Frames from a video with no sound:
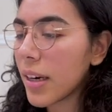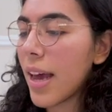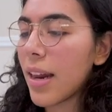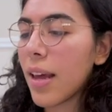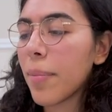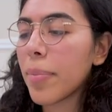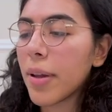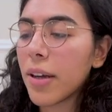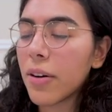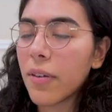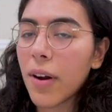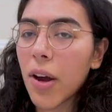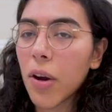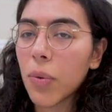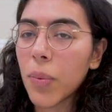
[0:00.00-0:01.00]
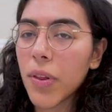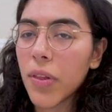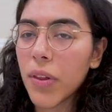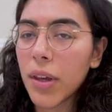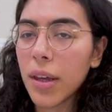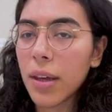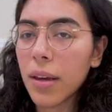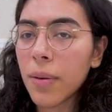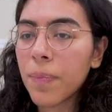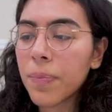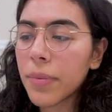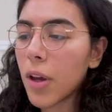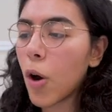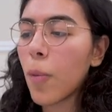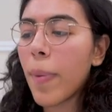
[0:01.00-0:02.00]
and I played around with the
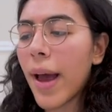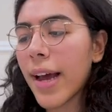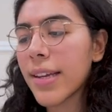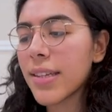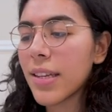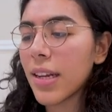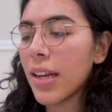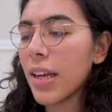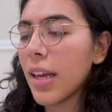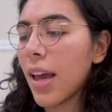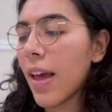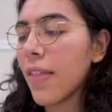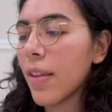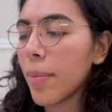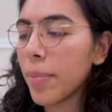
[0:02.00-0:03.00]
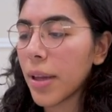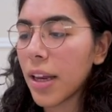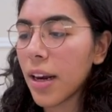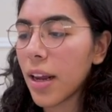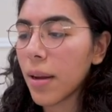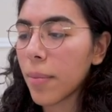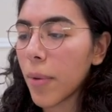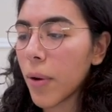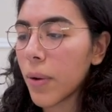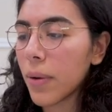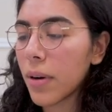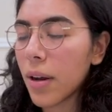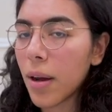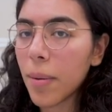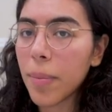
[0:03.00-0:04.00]
opacity and the blending
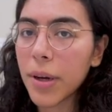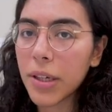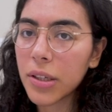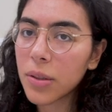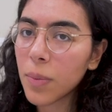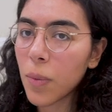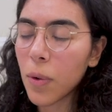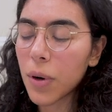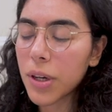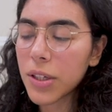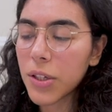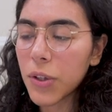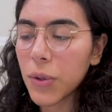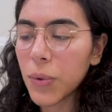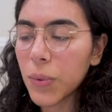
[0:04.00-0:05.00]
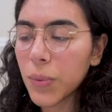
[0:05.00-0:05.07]
mode a bunch more too.